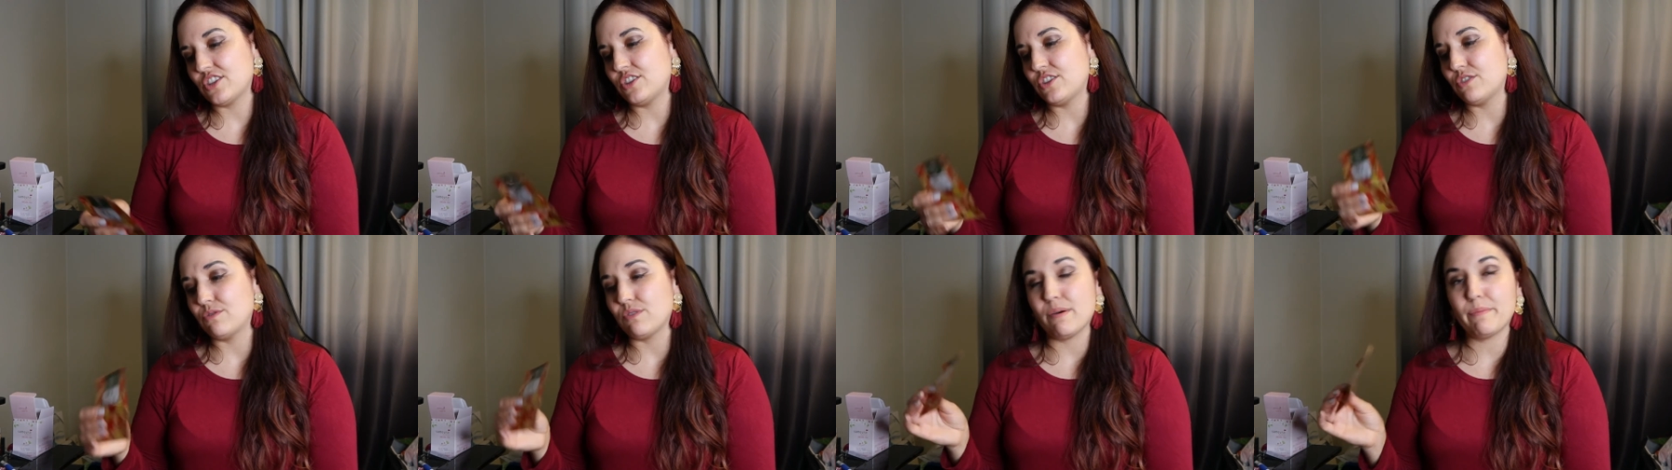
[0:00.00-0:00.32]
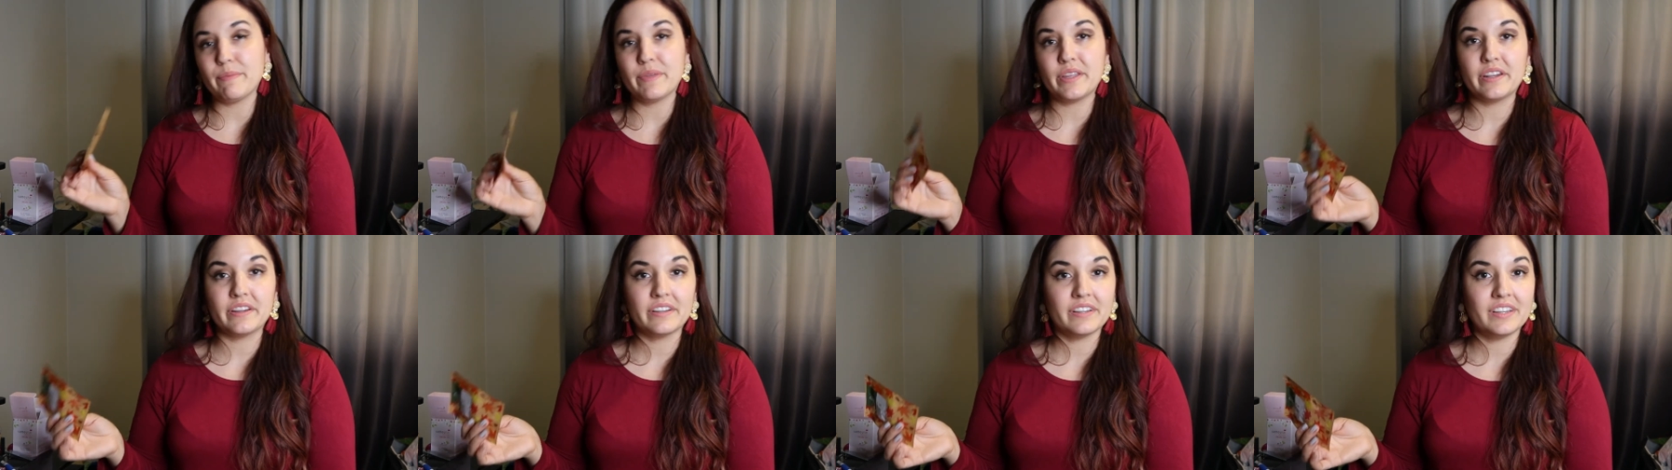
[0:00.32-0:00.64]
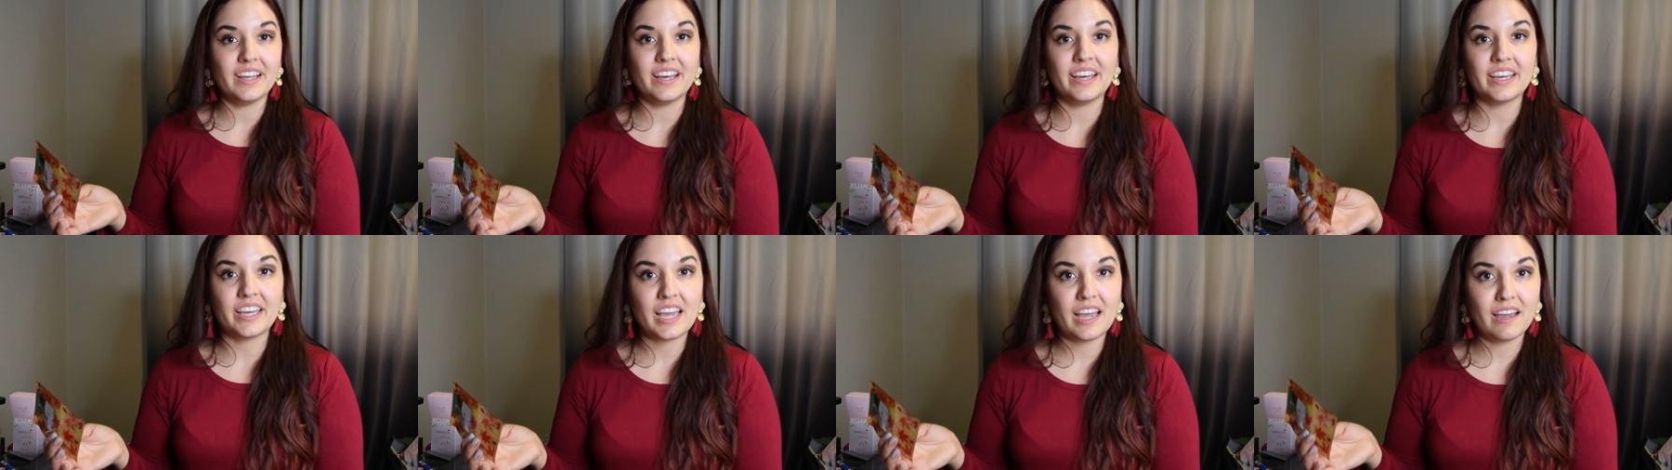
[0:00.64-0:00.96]
do you want me to
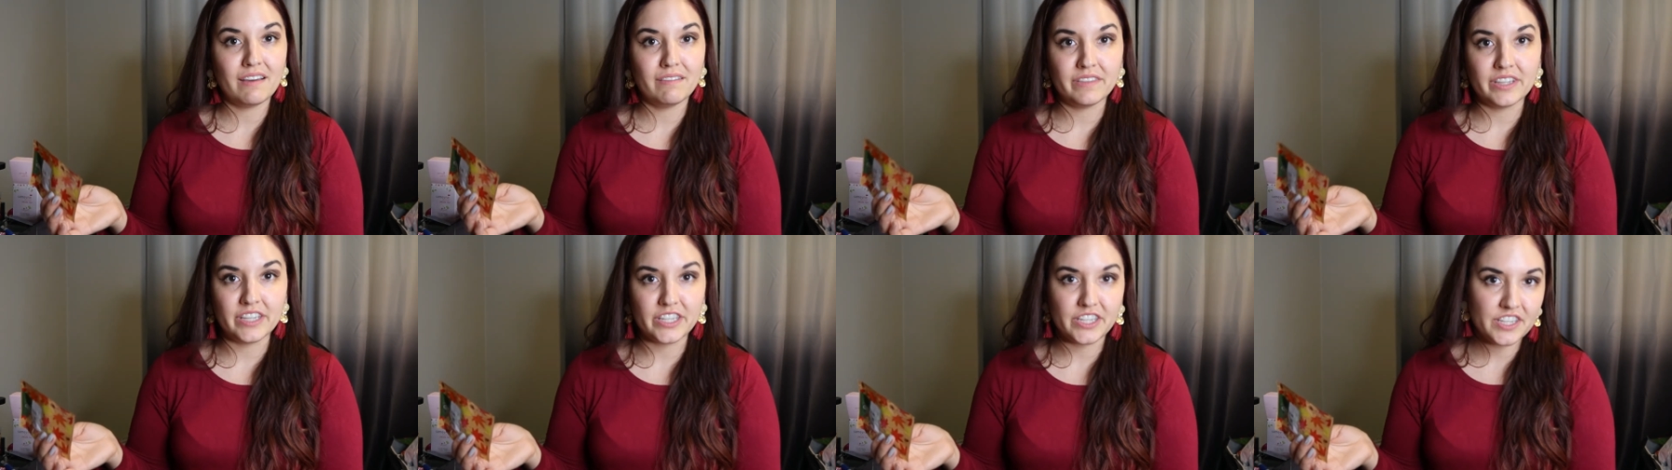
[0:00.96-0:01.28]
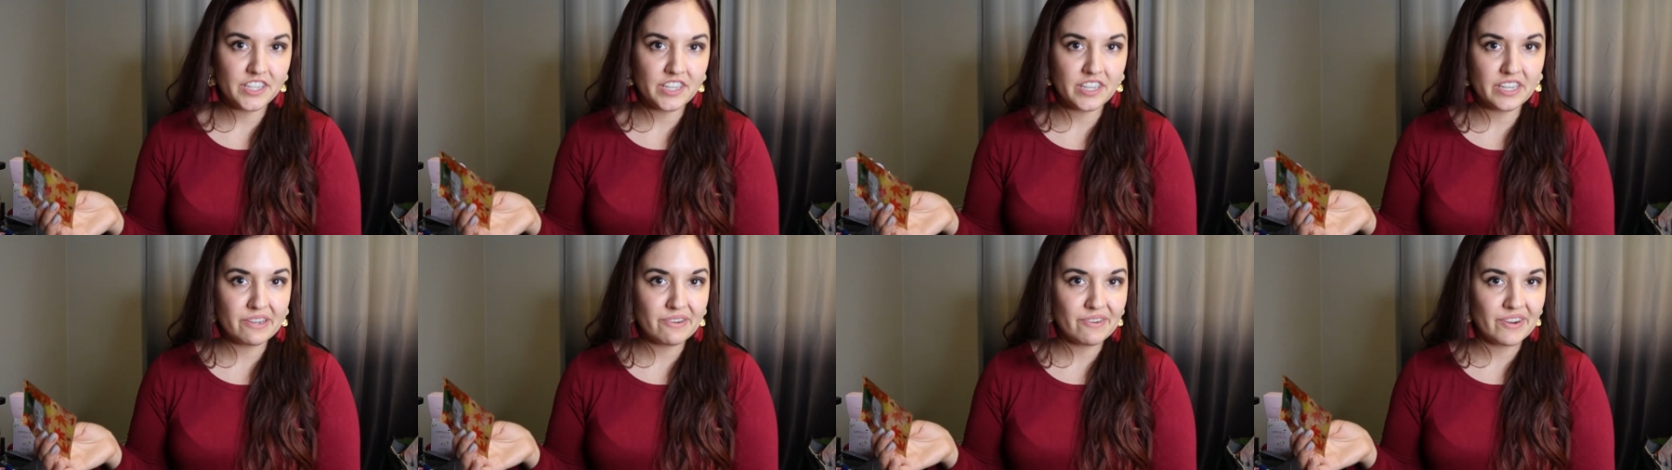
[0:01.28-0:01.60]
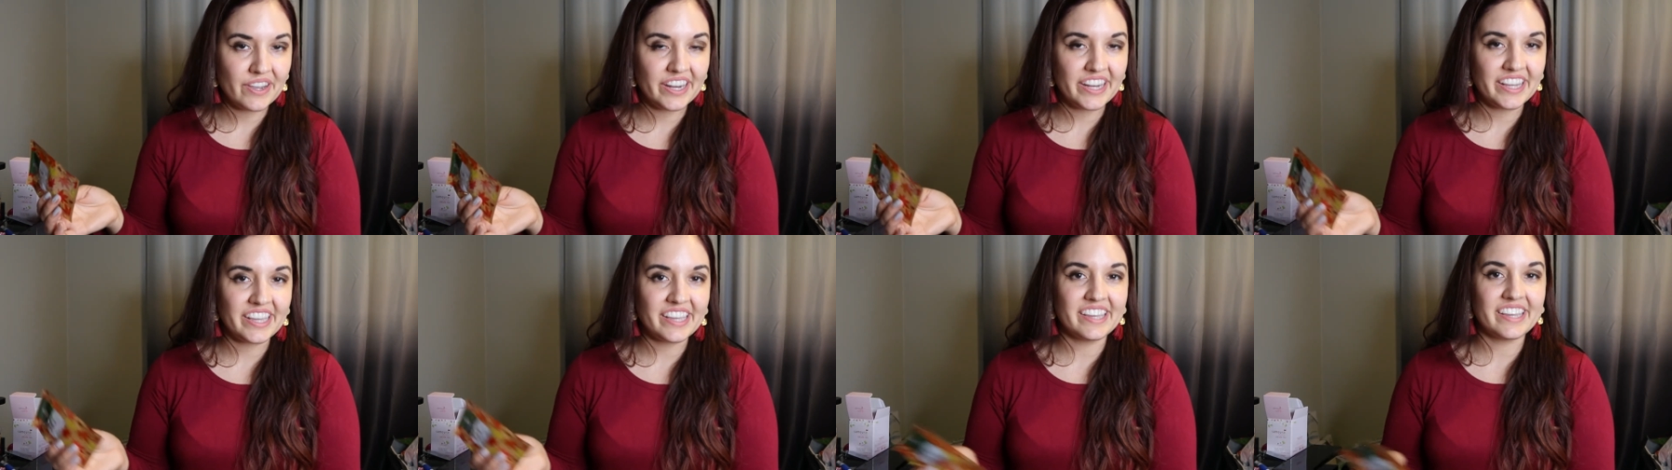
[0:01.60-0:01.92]
like have the tea
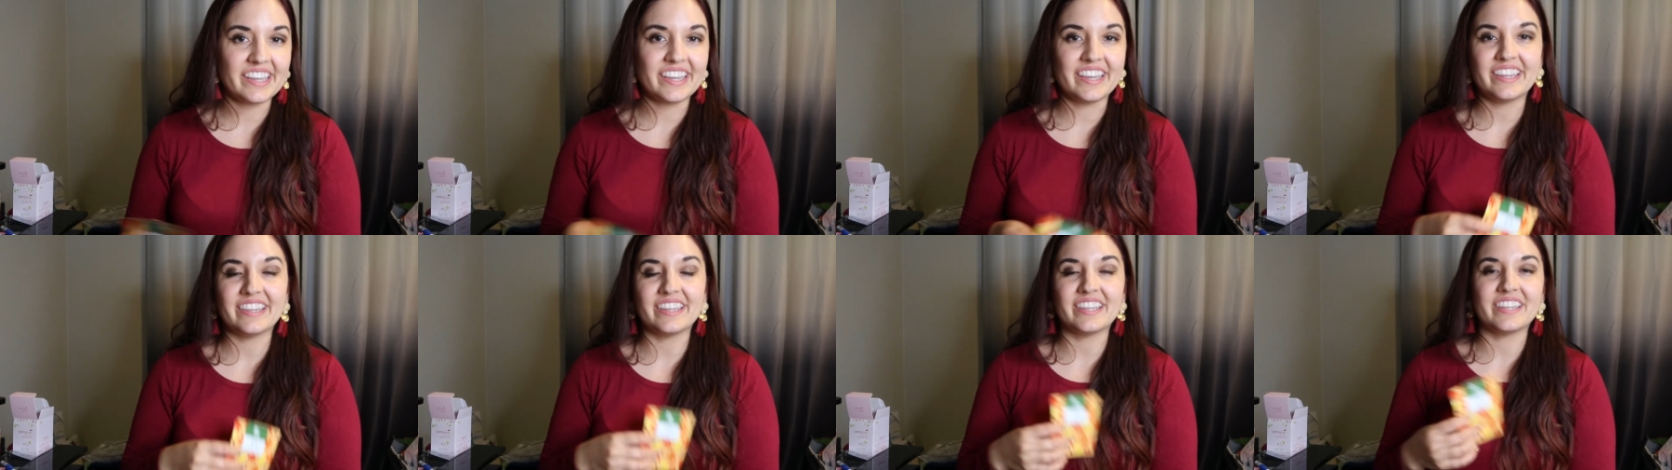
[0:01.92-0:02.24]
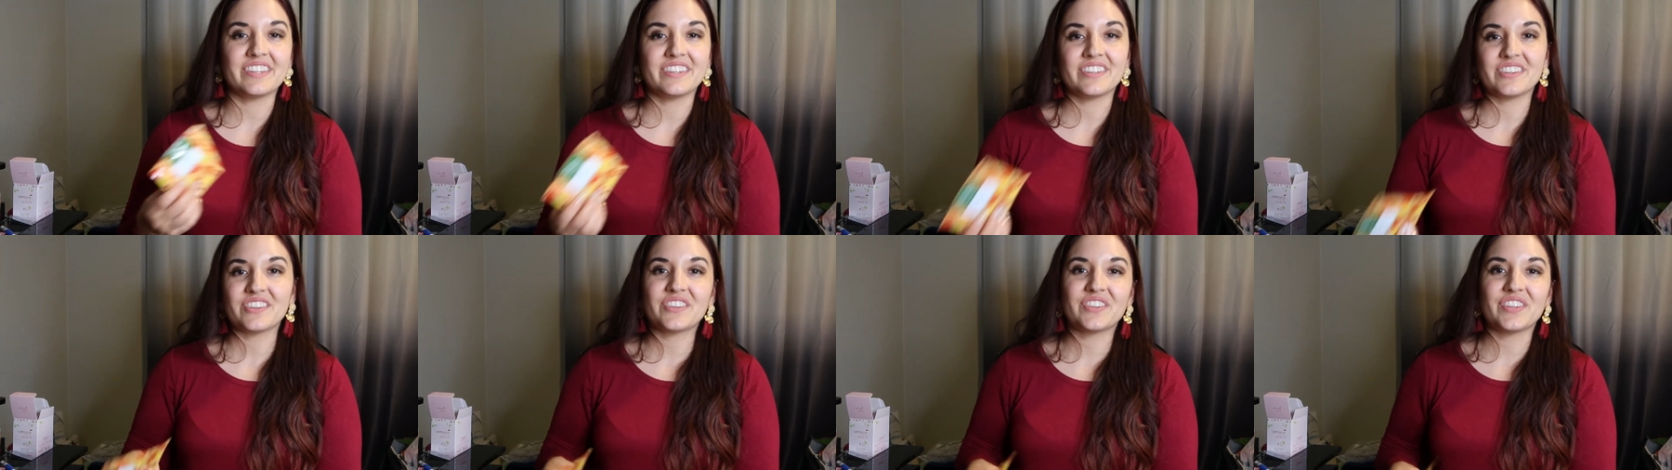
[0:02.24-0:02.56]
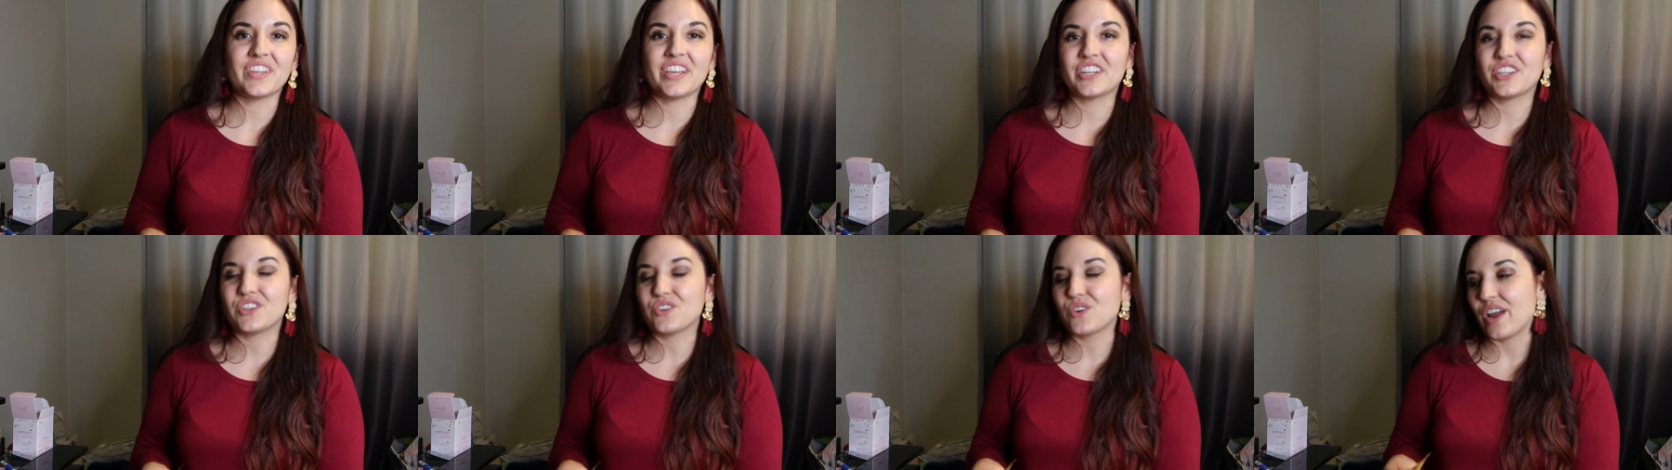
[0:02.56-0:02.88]
ready and then just
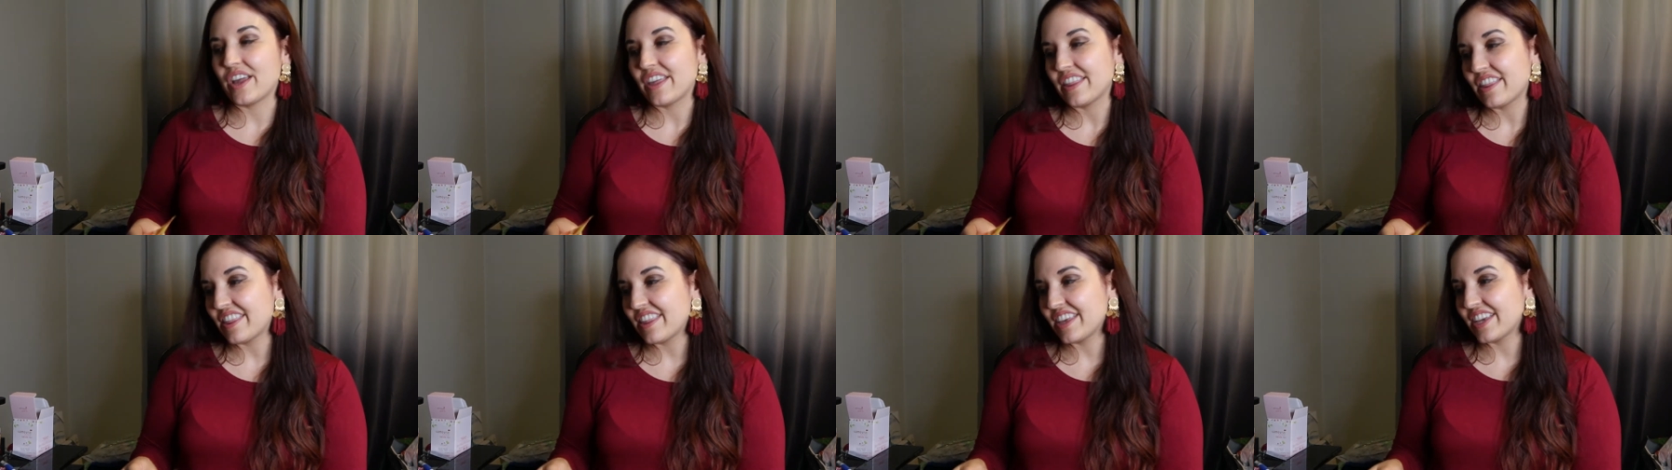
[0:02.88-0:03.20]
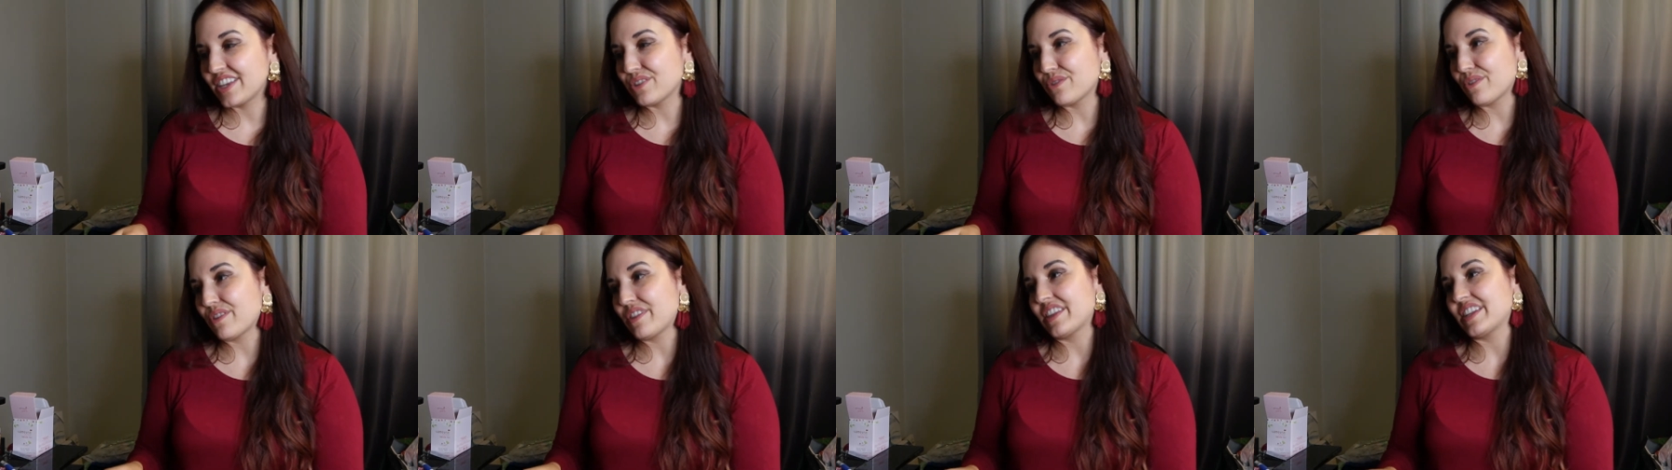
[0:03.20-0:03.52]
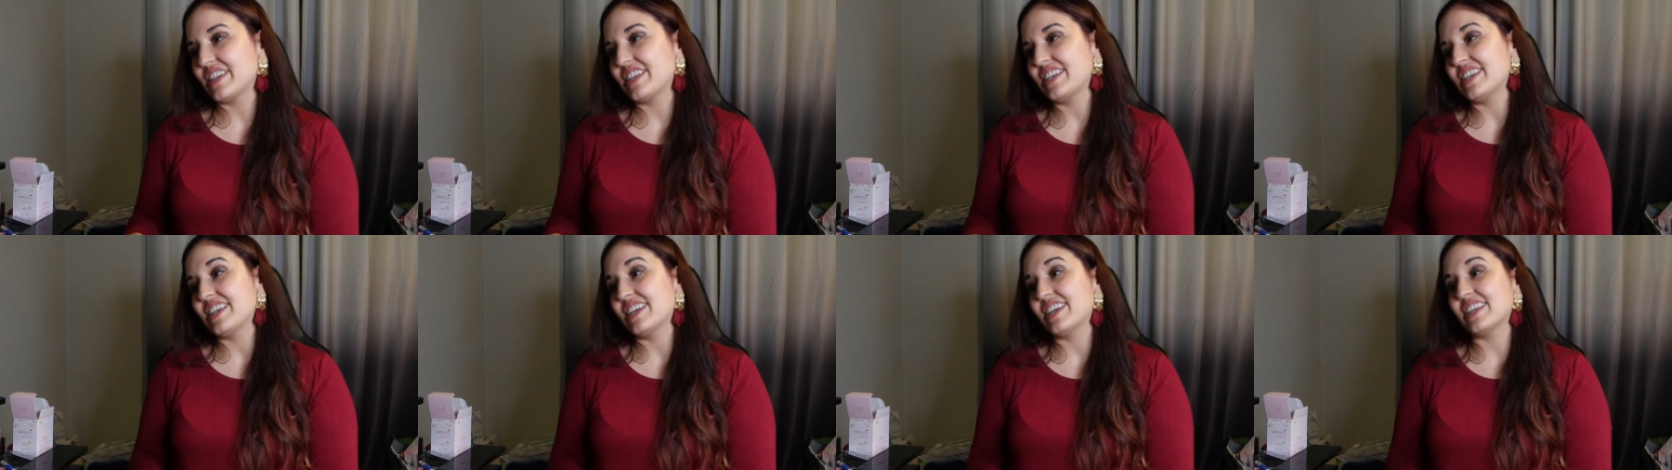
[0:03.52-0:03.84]
like try the things with the tea?